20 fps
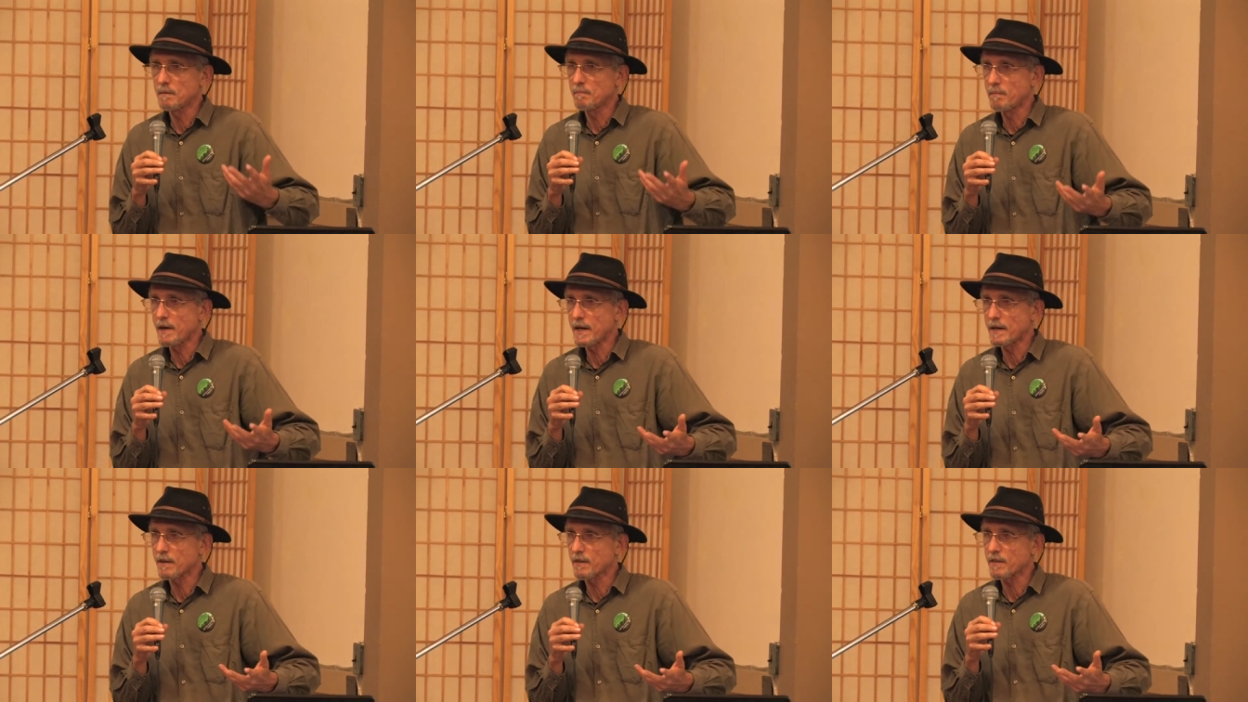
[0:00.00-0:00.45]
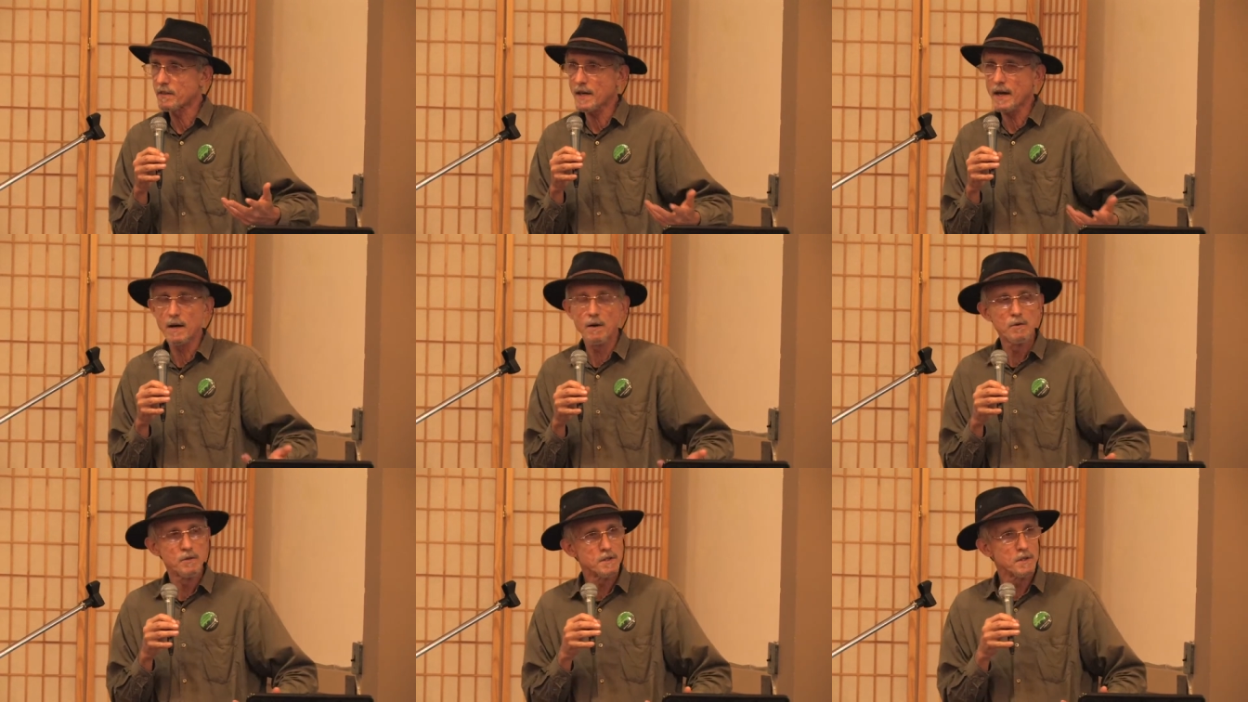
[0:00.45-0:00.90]
about a
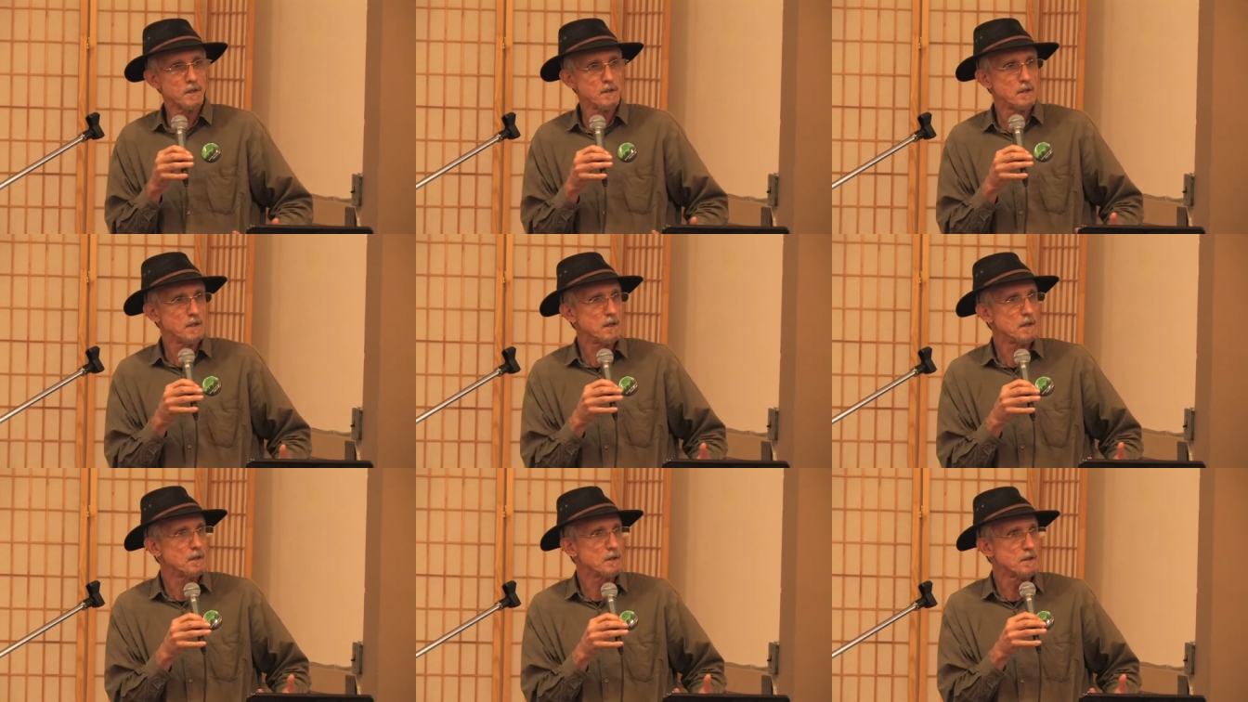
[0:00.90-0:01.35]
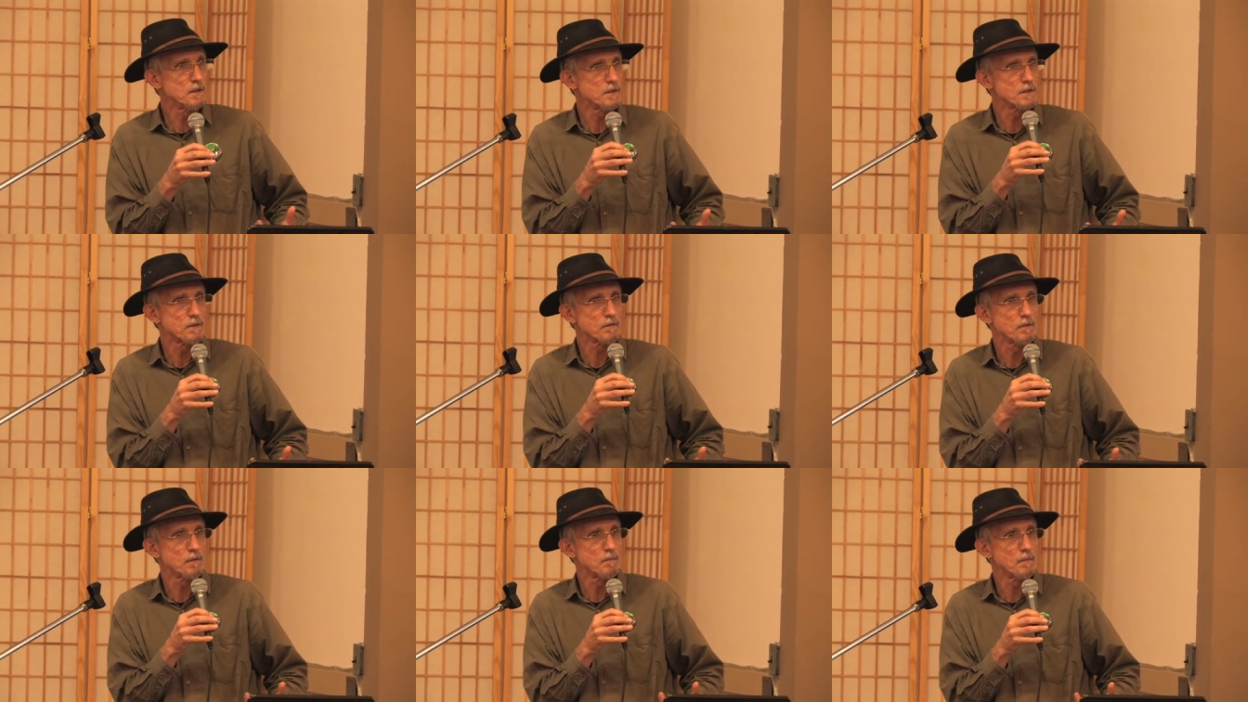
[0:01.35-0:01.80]
thousand
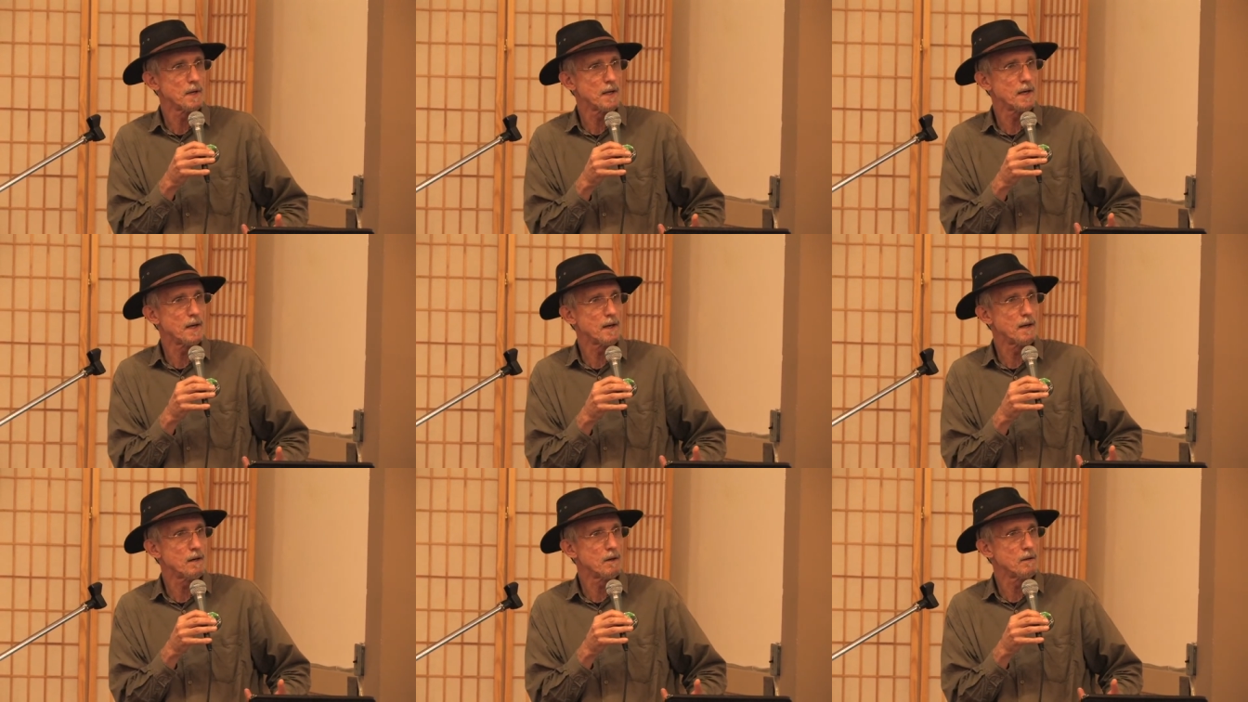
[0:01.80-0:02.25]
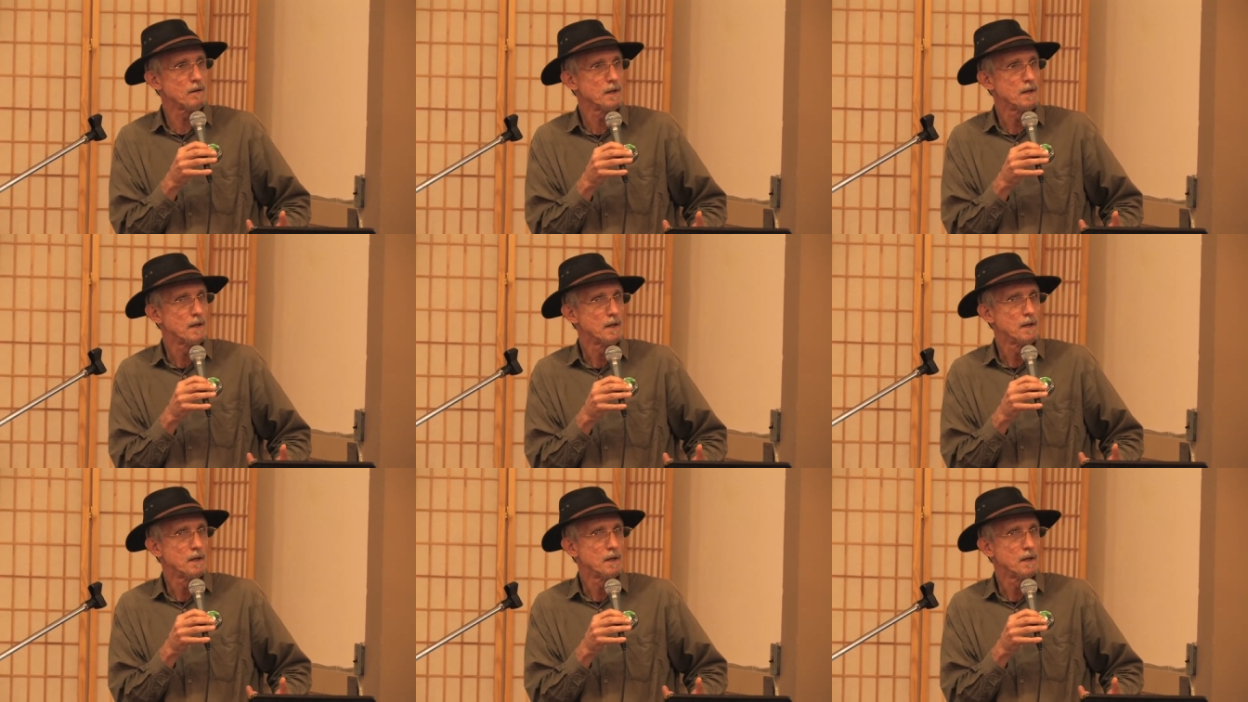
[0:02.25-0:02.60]
years from now,